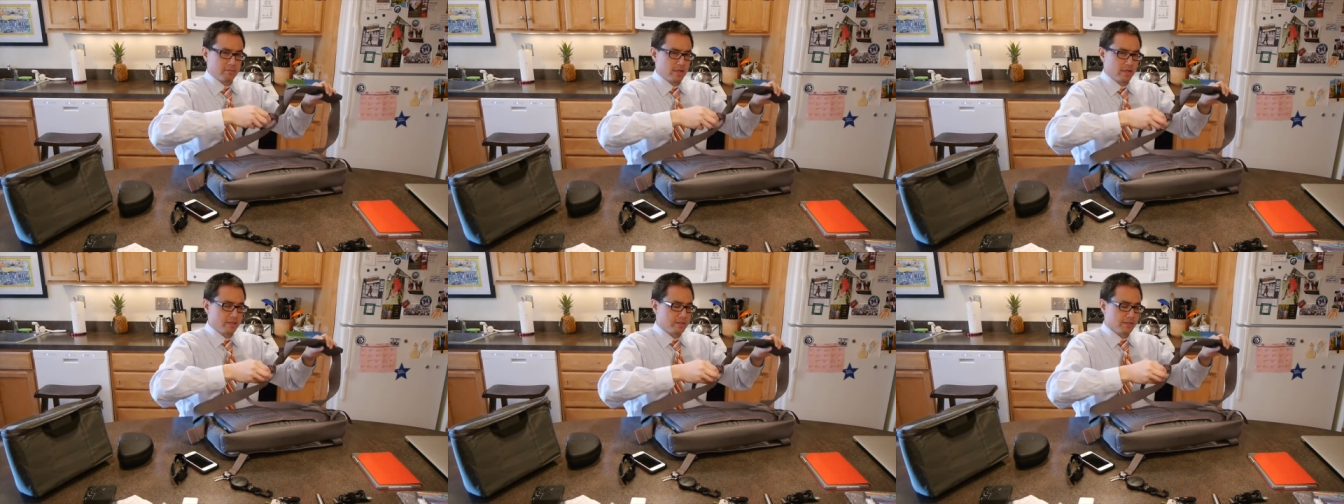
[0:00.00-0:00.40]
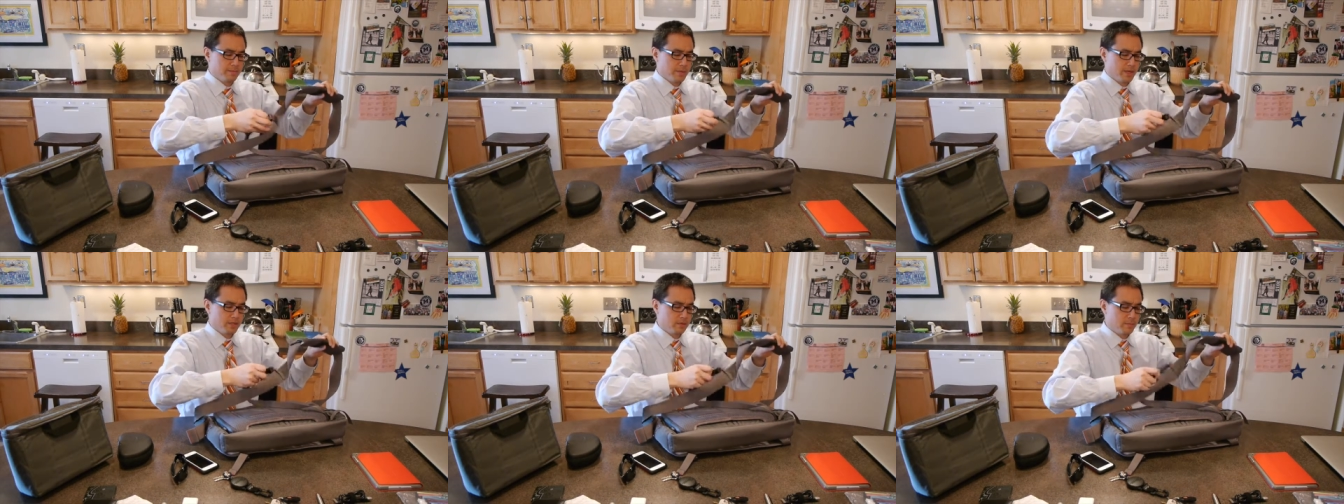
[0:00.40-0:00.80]
It doesn't
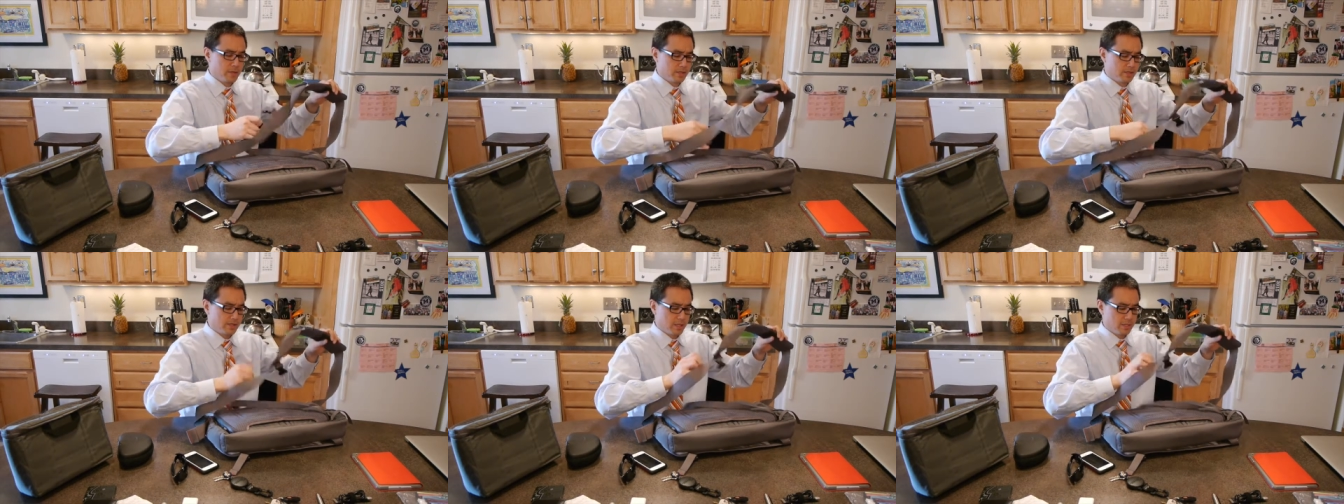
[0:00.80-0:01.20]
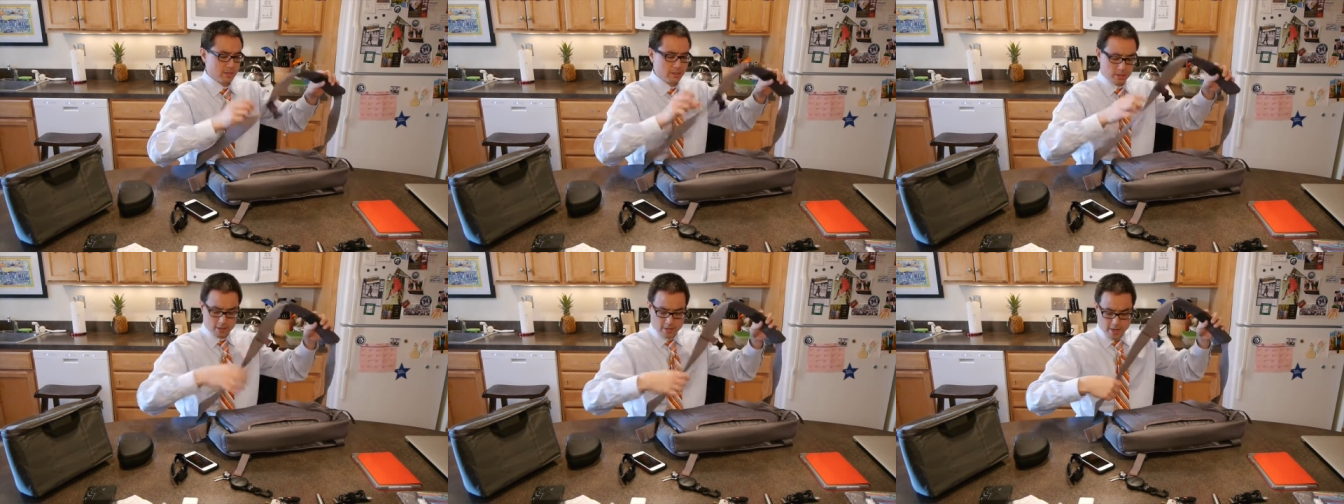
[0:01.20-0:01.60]
make too much sense
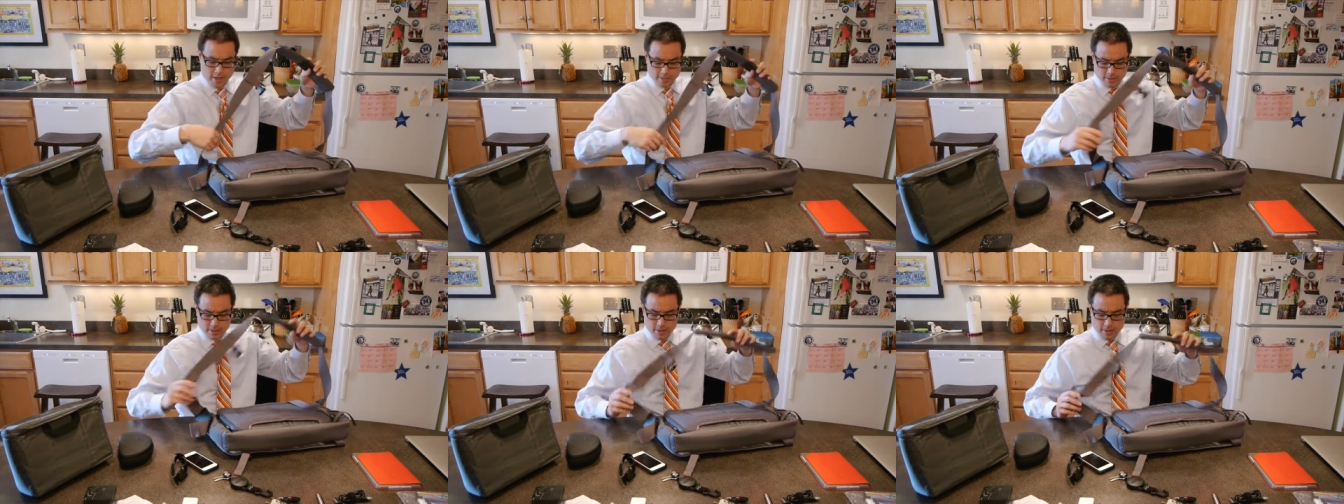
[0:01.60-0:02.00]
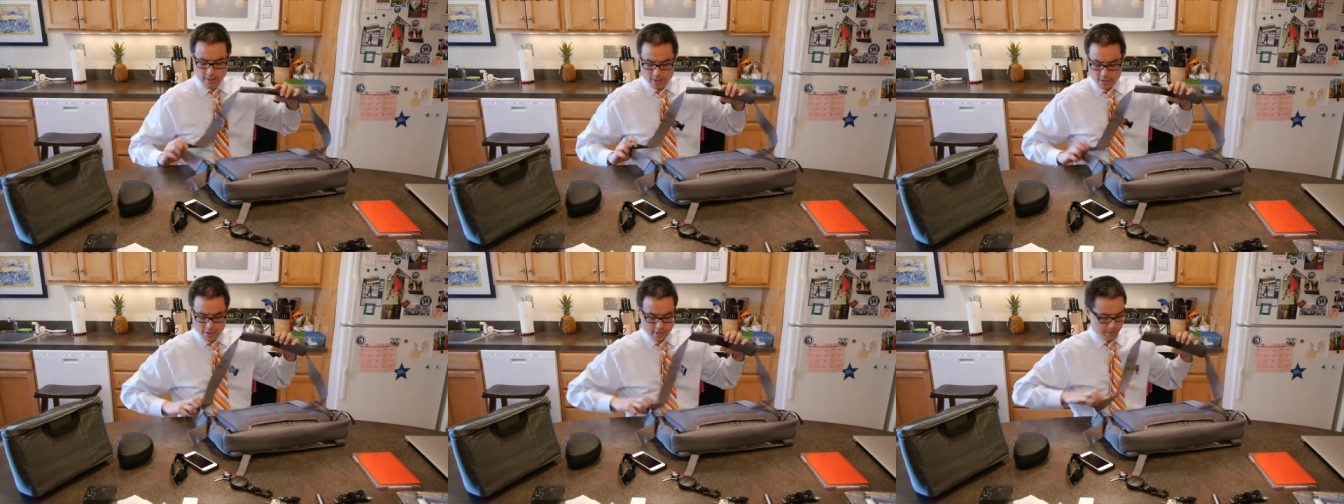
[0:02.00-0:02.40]
to do that.
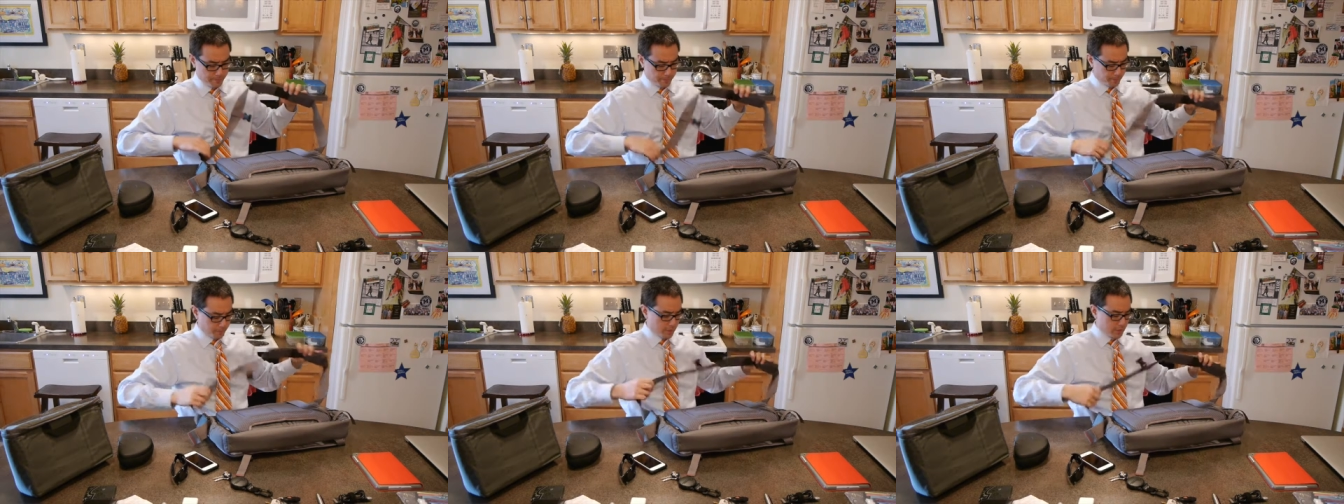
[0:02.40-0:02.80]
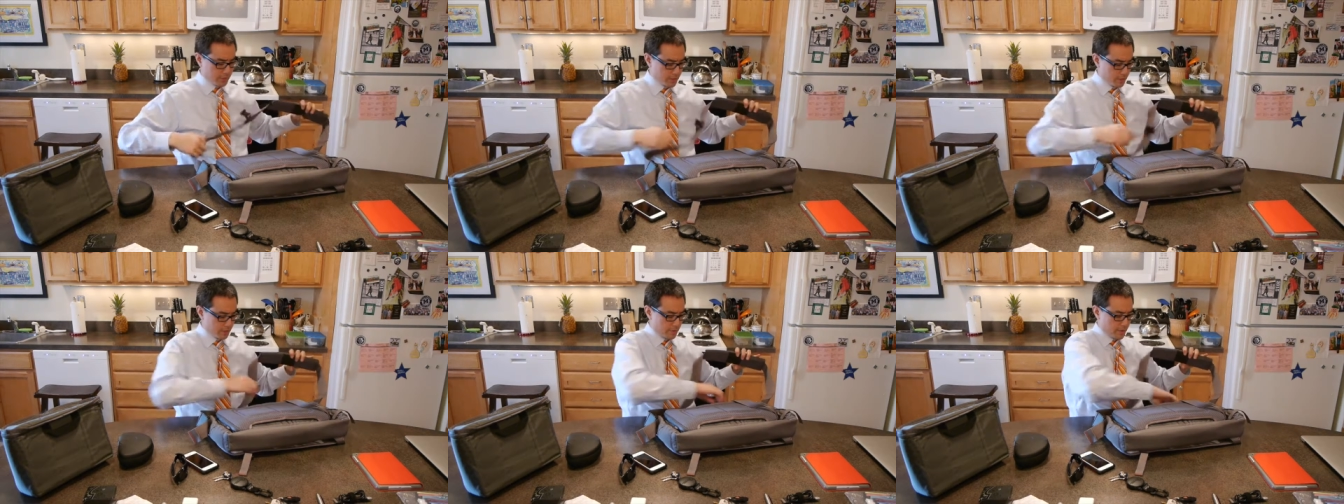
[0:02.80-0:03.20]

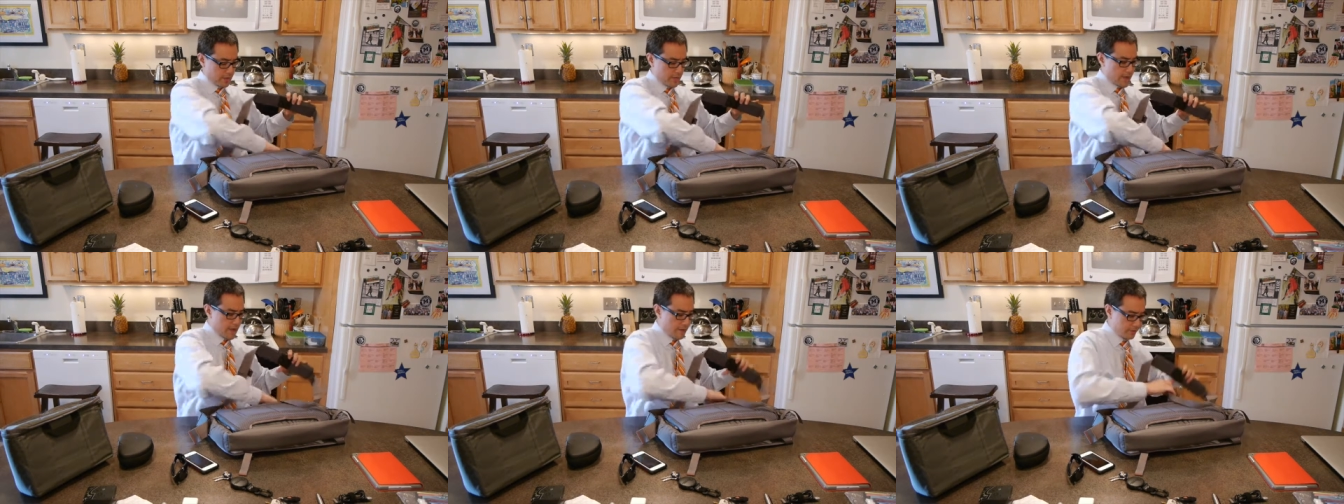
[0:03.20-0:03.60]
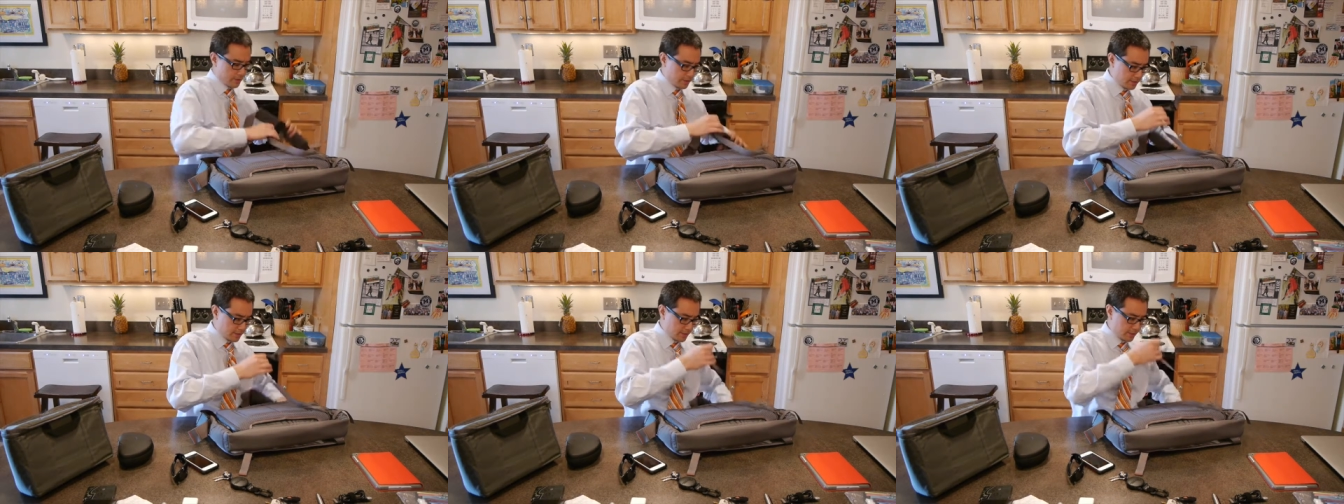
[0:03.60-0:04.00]
So there you have it.
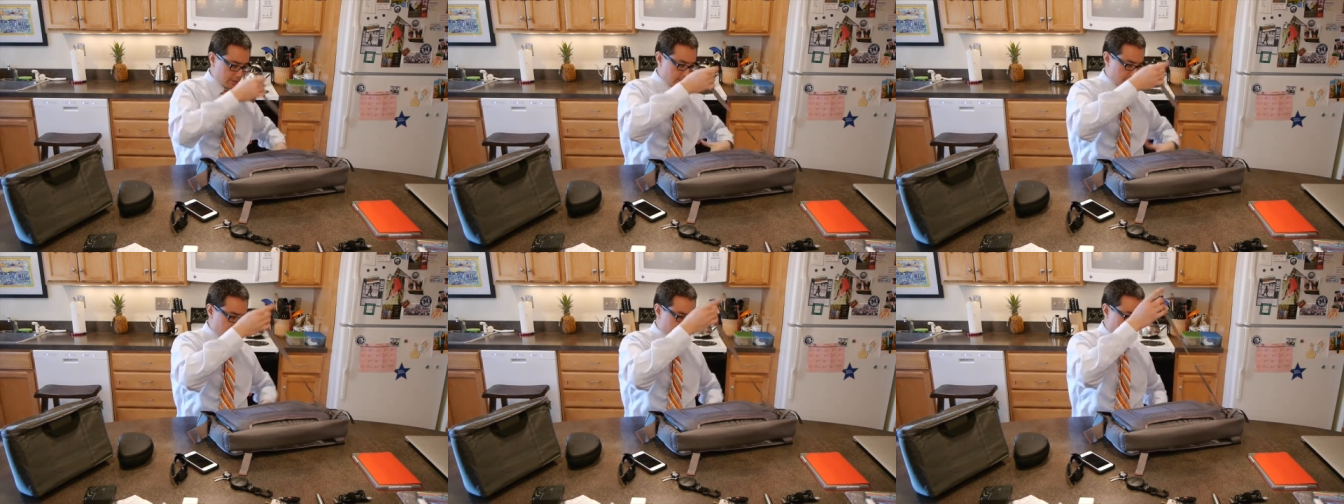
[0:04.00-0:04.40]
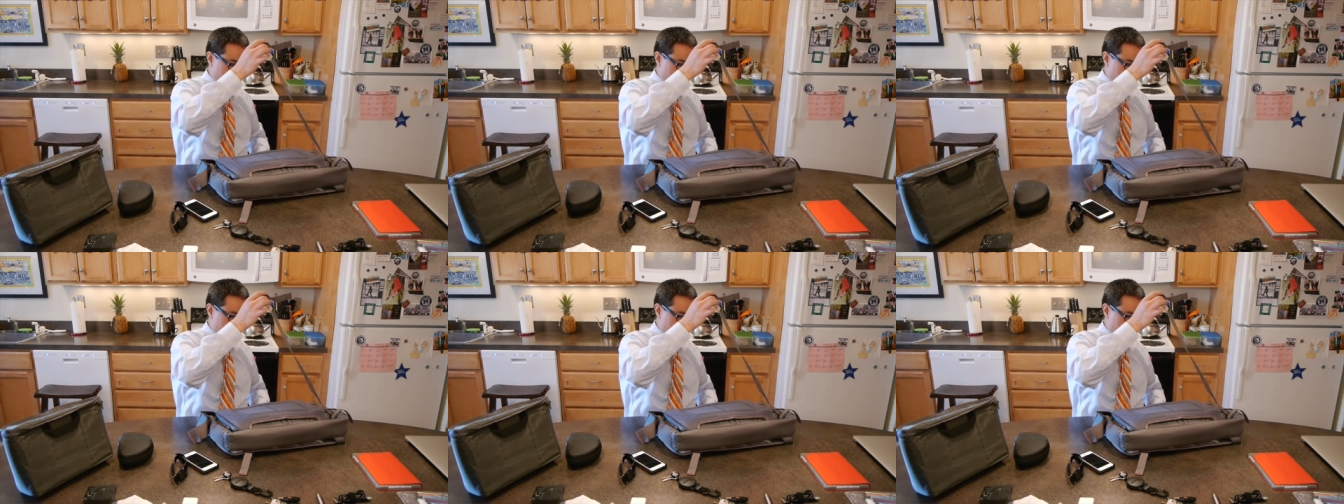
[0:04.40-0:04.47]
This is a